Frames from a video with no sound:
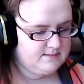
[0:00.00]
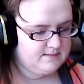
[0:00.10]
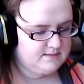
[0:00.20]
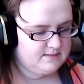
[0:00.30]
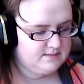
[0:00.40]

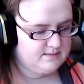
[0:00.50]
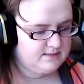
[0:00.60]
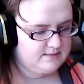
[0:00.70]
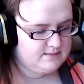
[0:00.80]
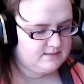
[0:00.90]

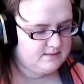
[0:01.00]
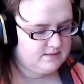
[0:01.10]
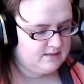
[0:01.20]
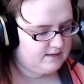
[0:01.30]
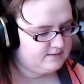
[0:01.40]
Yeah, there's the
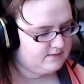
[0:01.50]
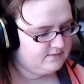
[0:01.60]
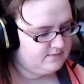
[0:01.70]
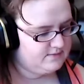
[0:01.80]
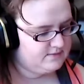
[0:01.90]

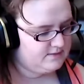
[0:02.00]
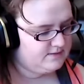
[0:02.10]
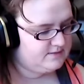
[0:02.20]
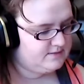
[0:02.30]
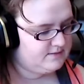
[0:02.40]
naloxone. There's
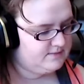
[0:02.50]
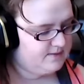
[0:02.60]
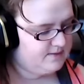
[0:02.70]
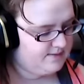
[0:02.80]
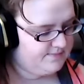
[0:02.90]

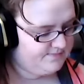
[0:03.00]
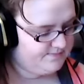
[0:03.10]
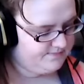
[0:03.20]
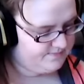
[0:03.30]
also